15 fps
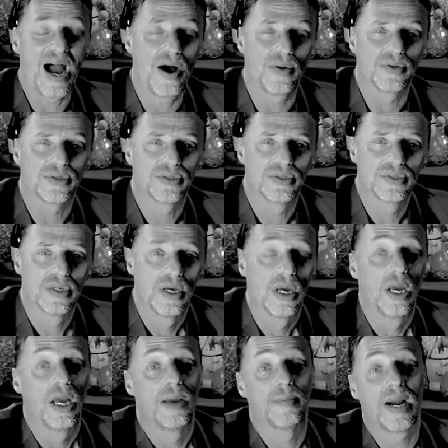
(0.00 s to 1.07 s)
house.
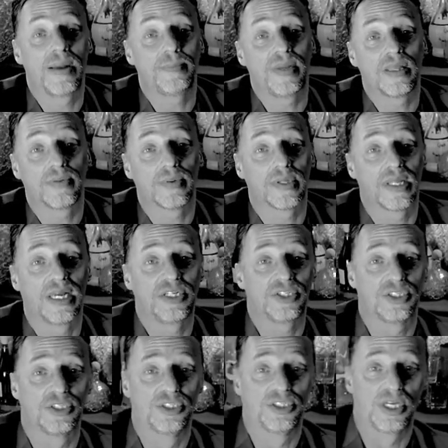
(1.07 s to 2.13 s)
It might be the
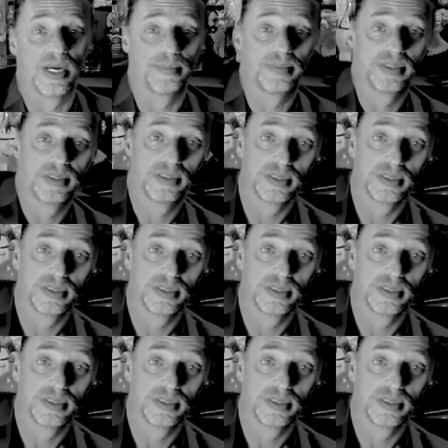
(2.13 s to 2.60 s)
relationship,